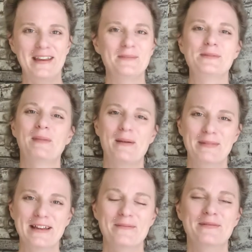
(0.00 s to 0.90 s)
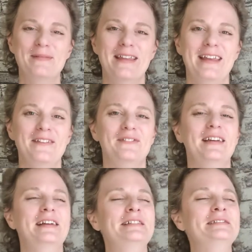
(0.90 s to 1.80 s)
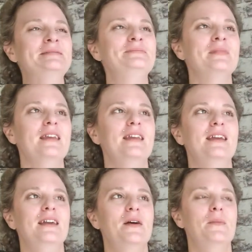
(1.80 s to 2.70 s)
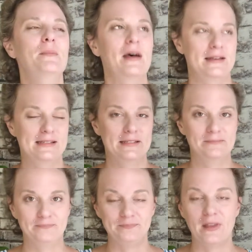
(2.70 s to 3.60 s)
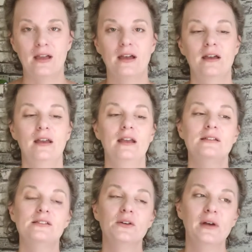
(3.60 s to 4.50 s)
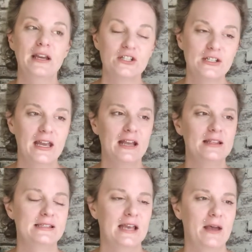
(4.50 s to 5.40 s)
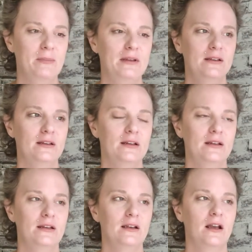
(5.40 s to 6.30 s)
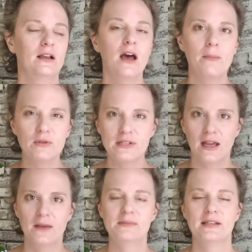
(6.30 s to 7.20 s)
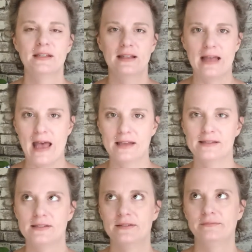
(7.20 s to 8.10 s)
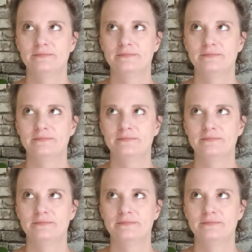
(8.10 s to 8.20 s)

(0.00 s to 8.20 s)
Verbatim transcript: keeps popping up in my life. But, uh, and so I actually had this happen a couple times in the last